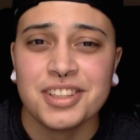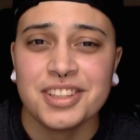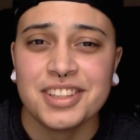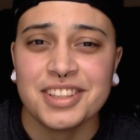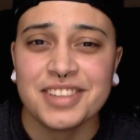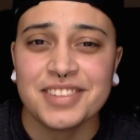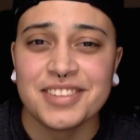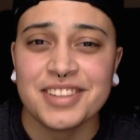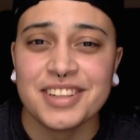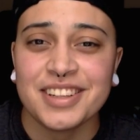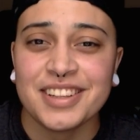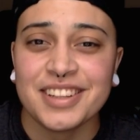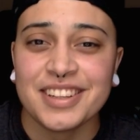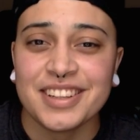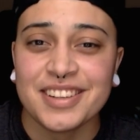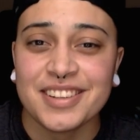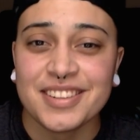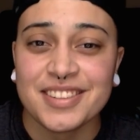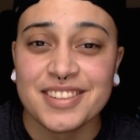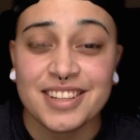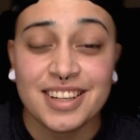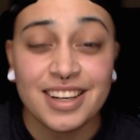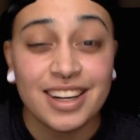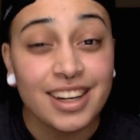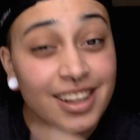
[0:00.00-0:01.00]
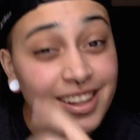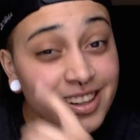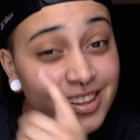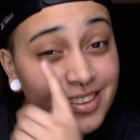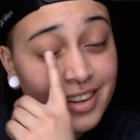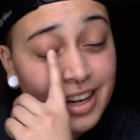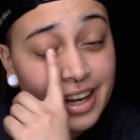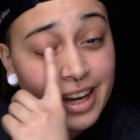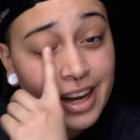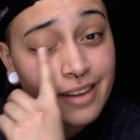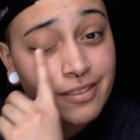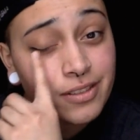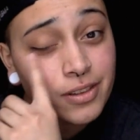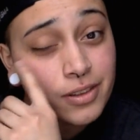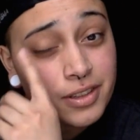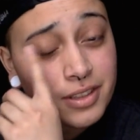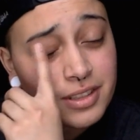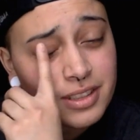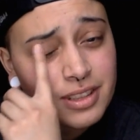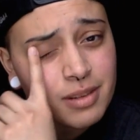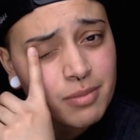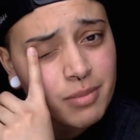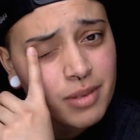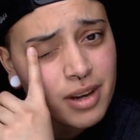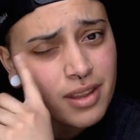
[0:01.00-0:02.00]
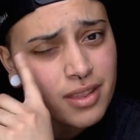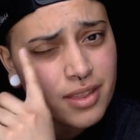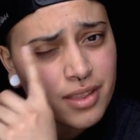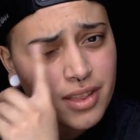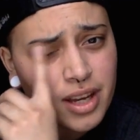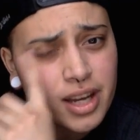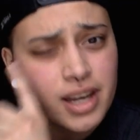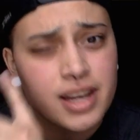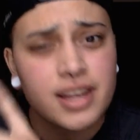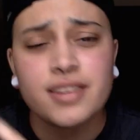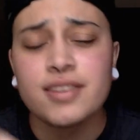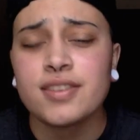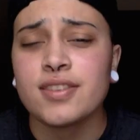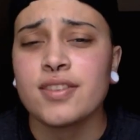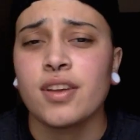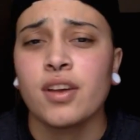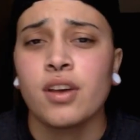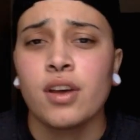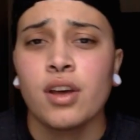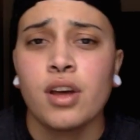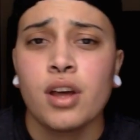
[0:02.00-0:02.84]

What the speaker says: think of anything else. Oh, I have noticed that my thighs